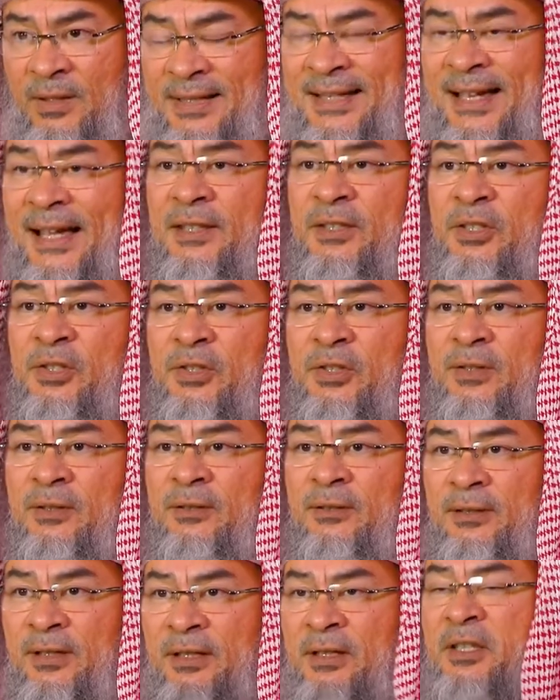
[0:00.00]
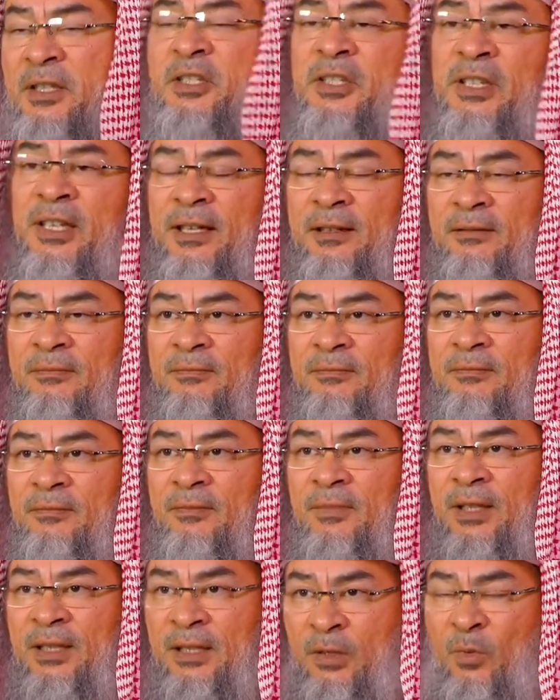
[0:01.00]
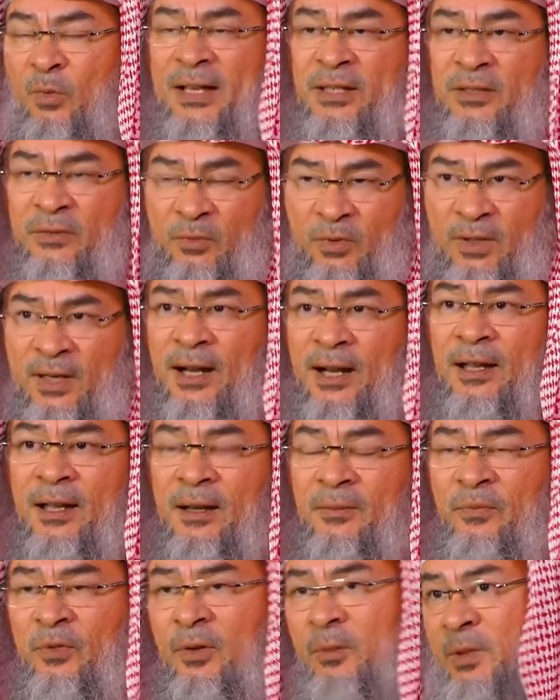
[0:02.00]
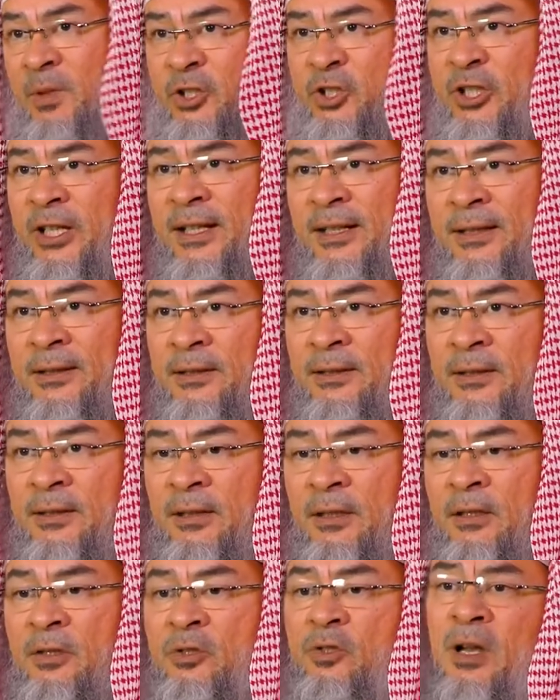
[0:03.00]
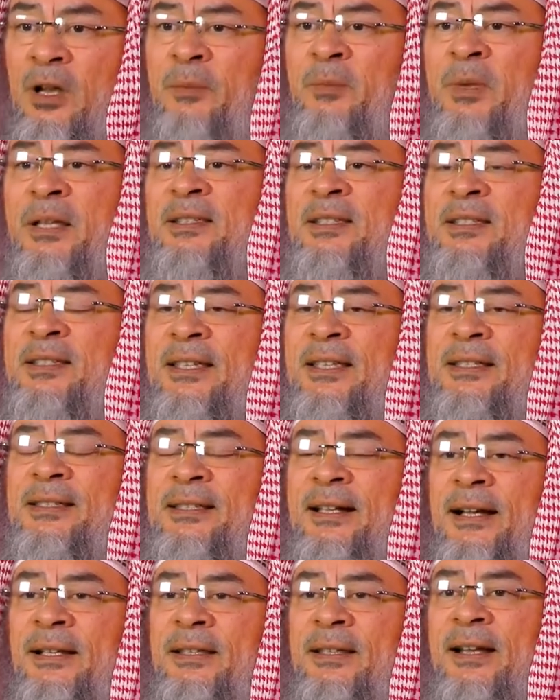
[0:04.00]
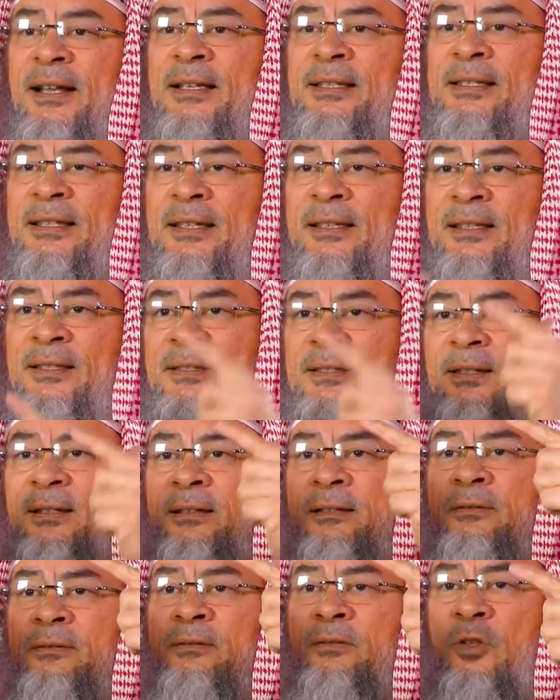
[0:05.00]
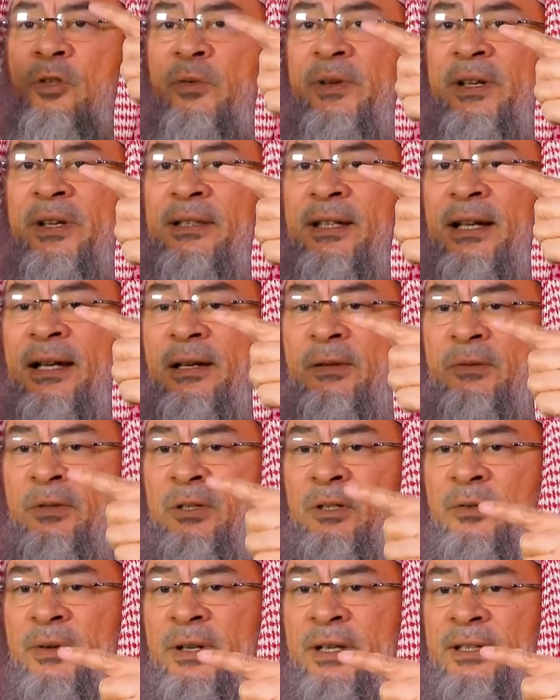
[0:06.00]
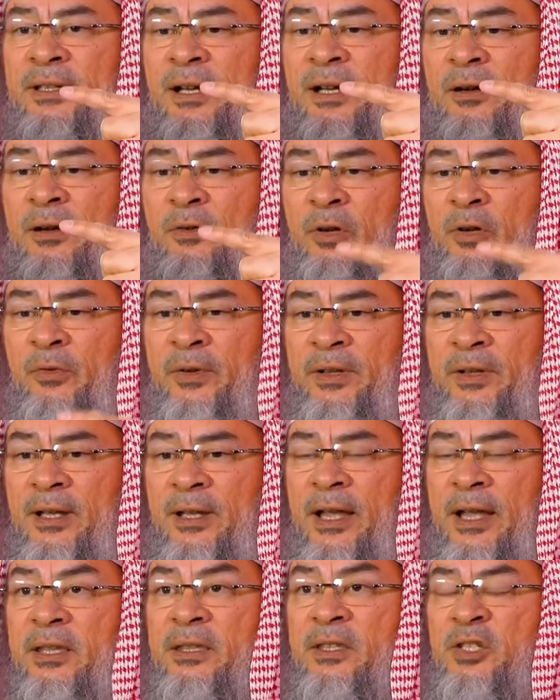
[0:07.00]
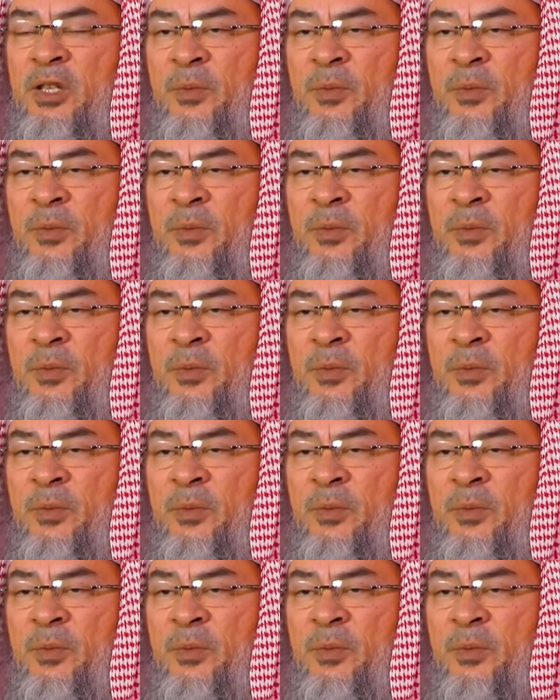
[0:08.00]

sets in the sea in the west where I come from in Jeddah. So I'm at the seaside and I see the sun going down, going down, going down. It